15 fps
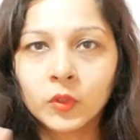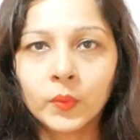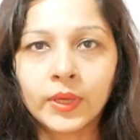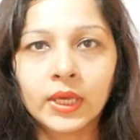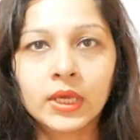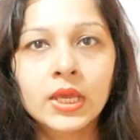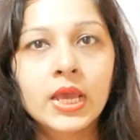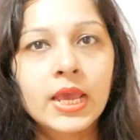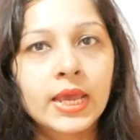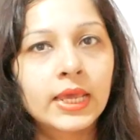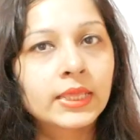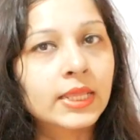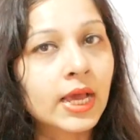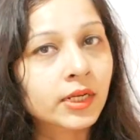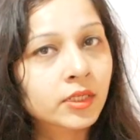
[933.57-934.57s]
Okay,
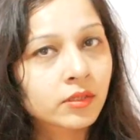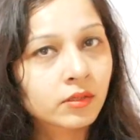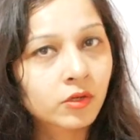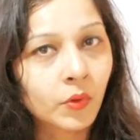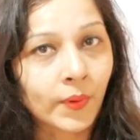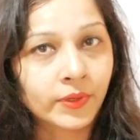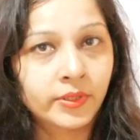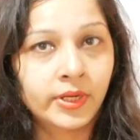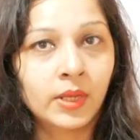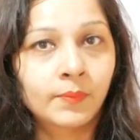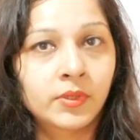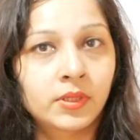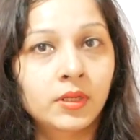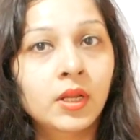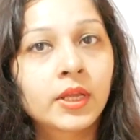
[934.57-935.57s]
in that
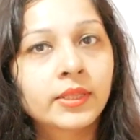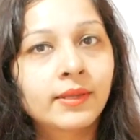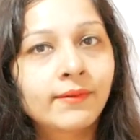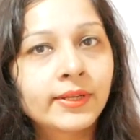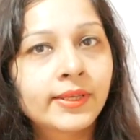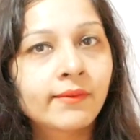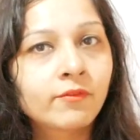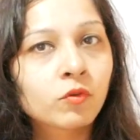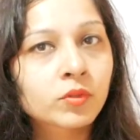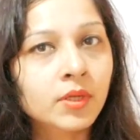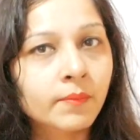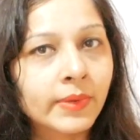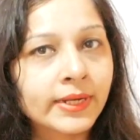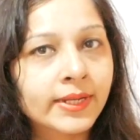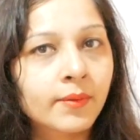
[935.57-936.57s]
table they will give you
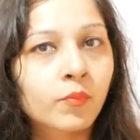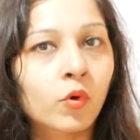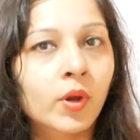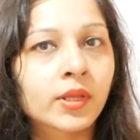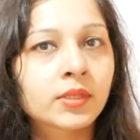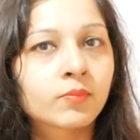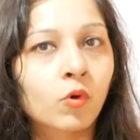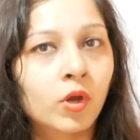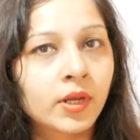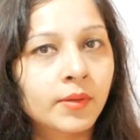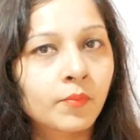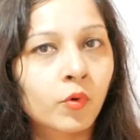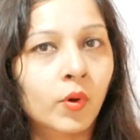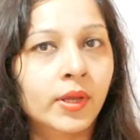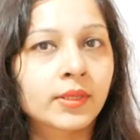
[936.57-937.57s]
some melting points,
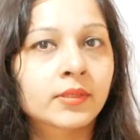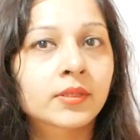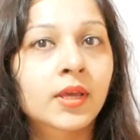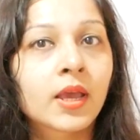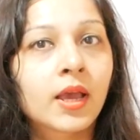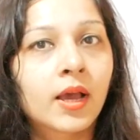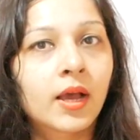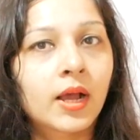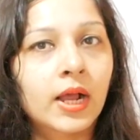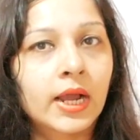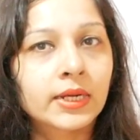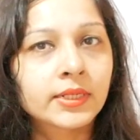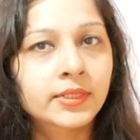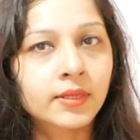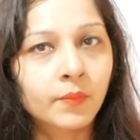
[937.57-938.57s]
boiling points,
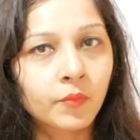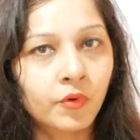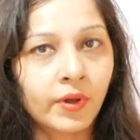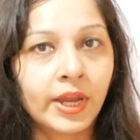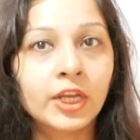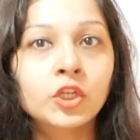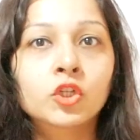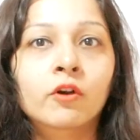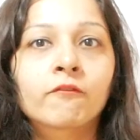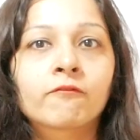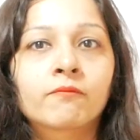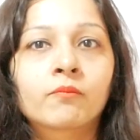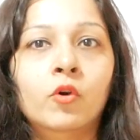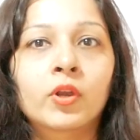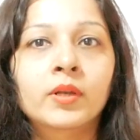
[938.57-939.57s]
and some range of
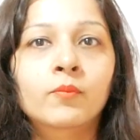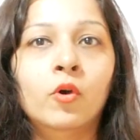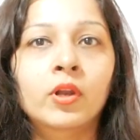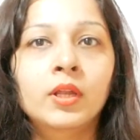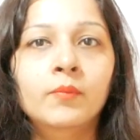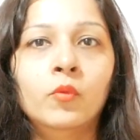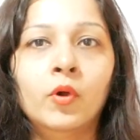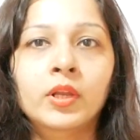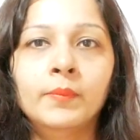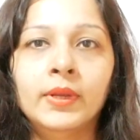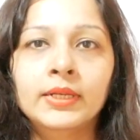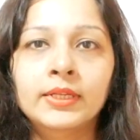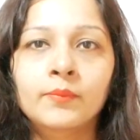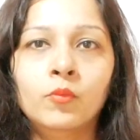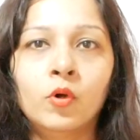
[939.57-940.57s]
boiling point,
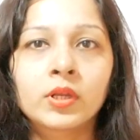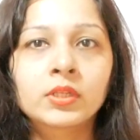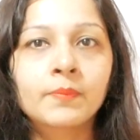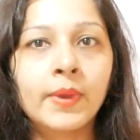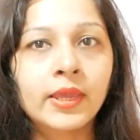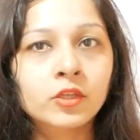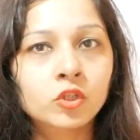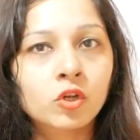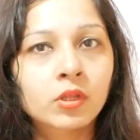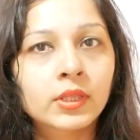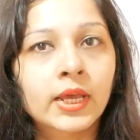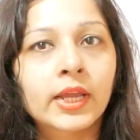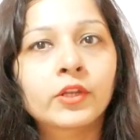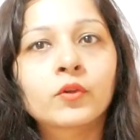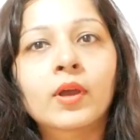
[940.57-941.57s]
melting points. Based on
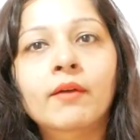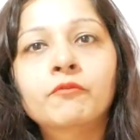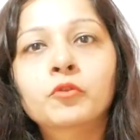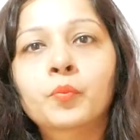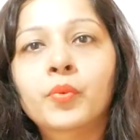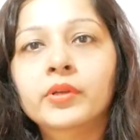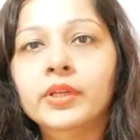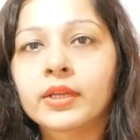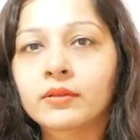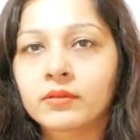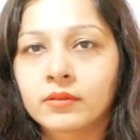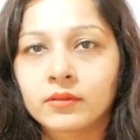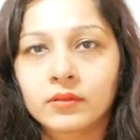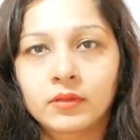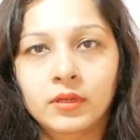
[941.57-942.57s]
that you have to
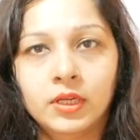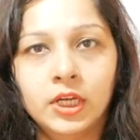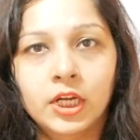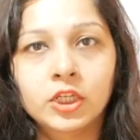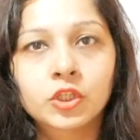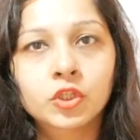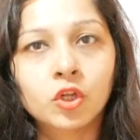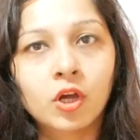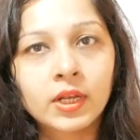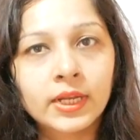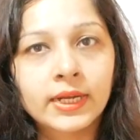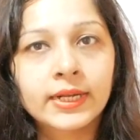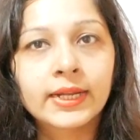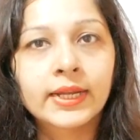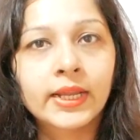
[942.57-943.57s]
predict it's
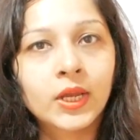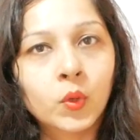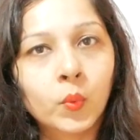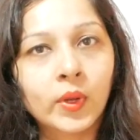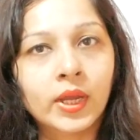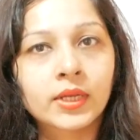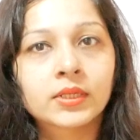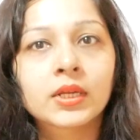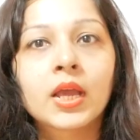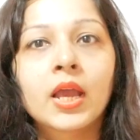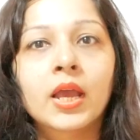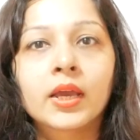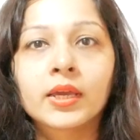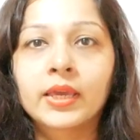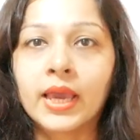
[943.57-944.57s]
solid, liquid,
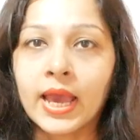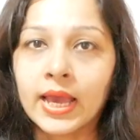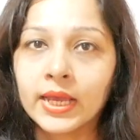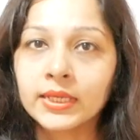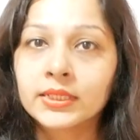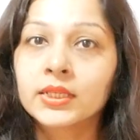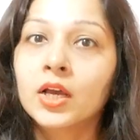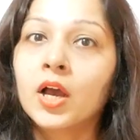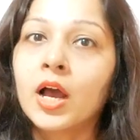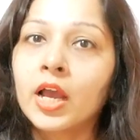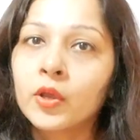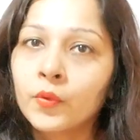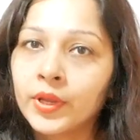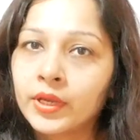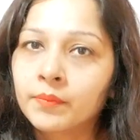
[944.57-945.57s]
gas,
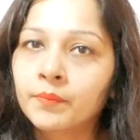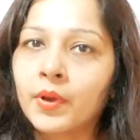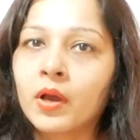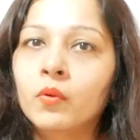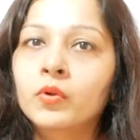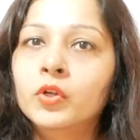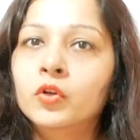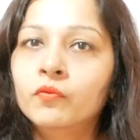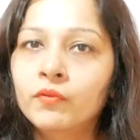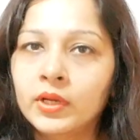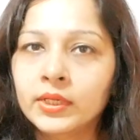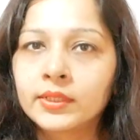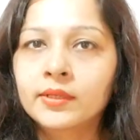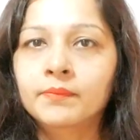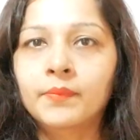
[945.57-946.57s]
ionic compound,
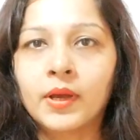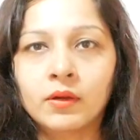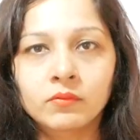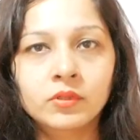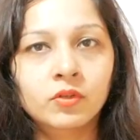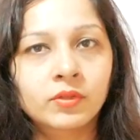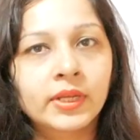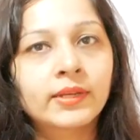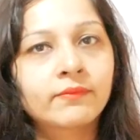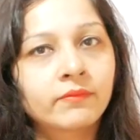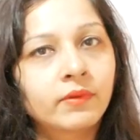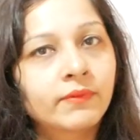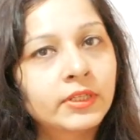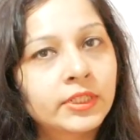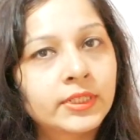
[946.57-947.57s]
covalent compound. So that
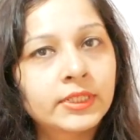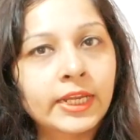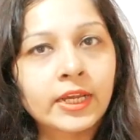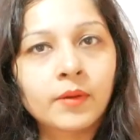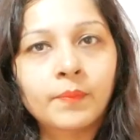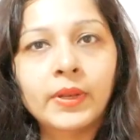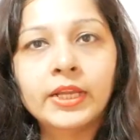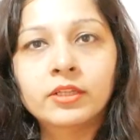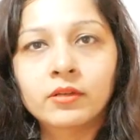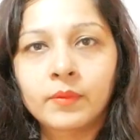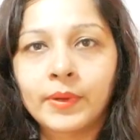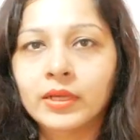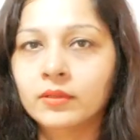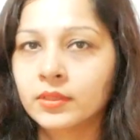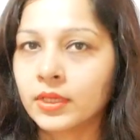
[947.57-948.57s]
we will take up
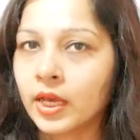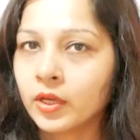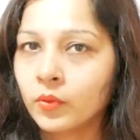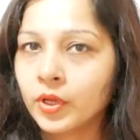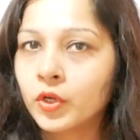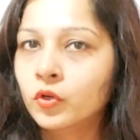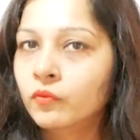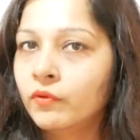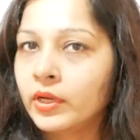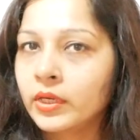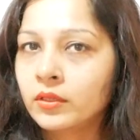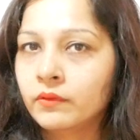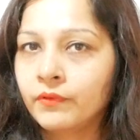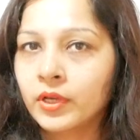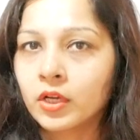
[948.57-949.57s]
later, because ionic
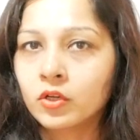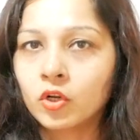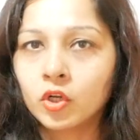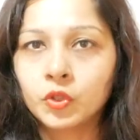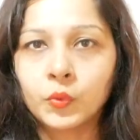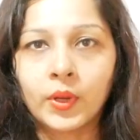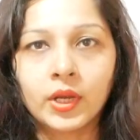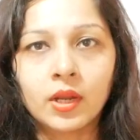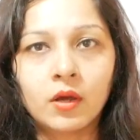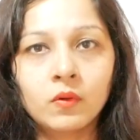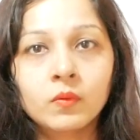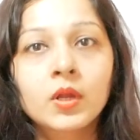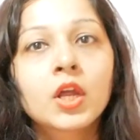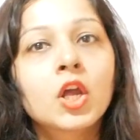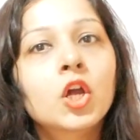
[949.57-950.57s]
covalent we are not doing
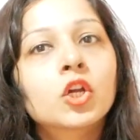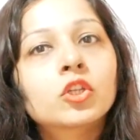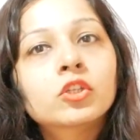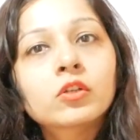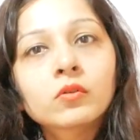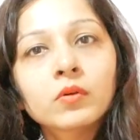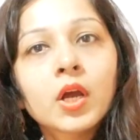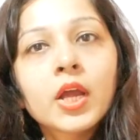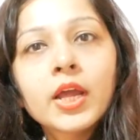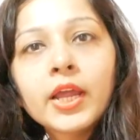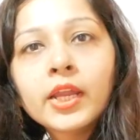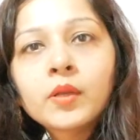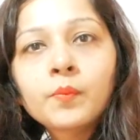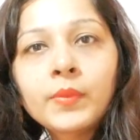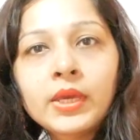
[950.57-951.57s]
now. So
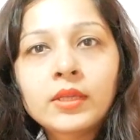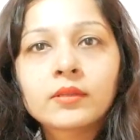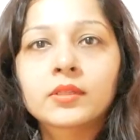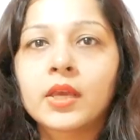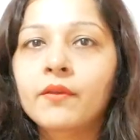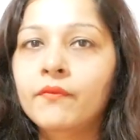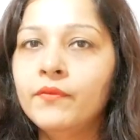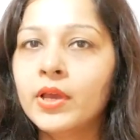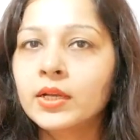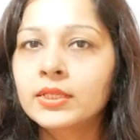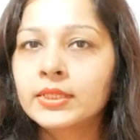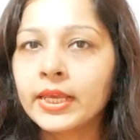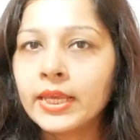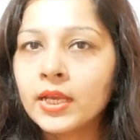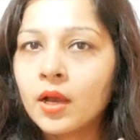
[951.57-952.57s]
it means if we are
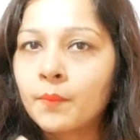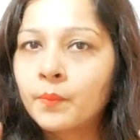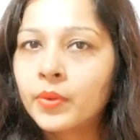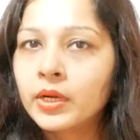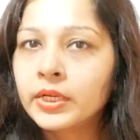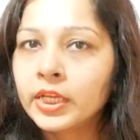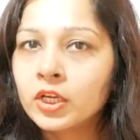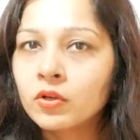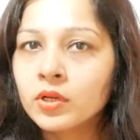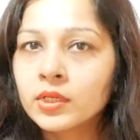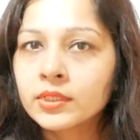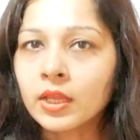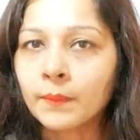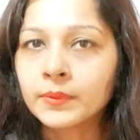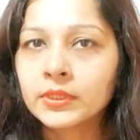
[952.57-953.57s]
saying a
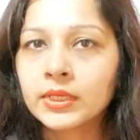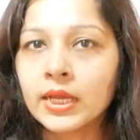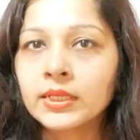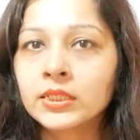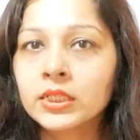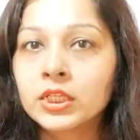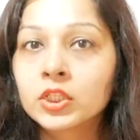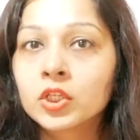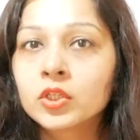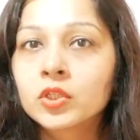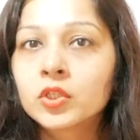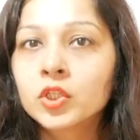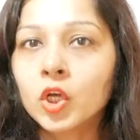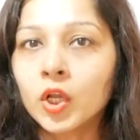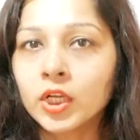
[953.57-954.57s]
particular substance is
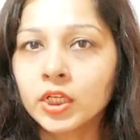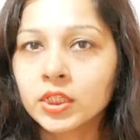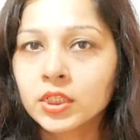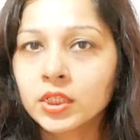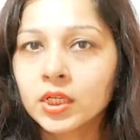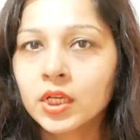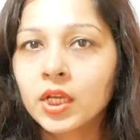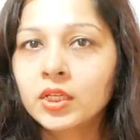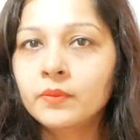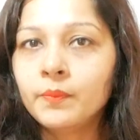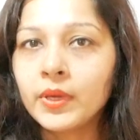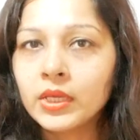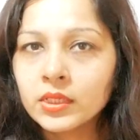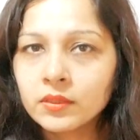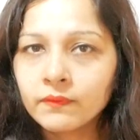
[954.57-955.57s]
solid, it
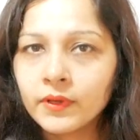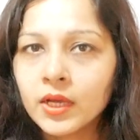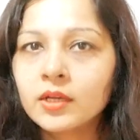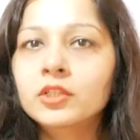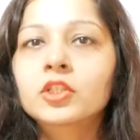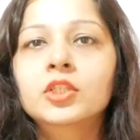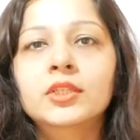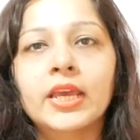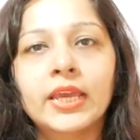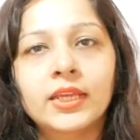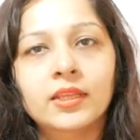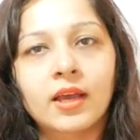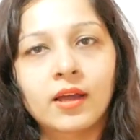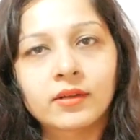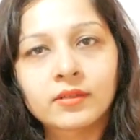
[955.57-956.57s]
means we are
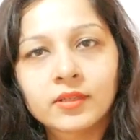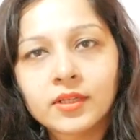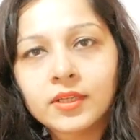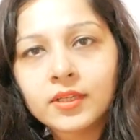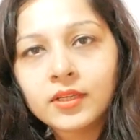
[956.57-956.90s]
saying that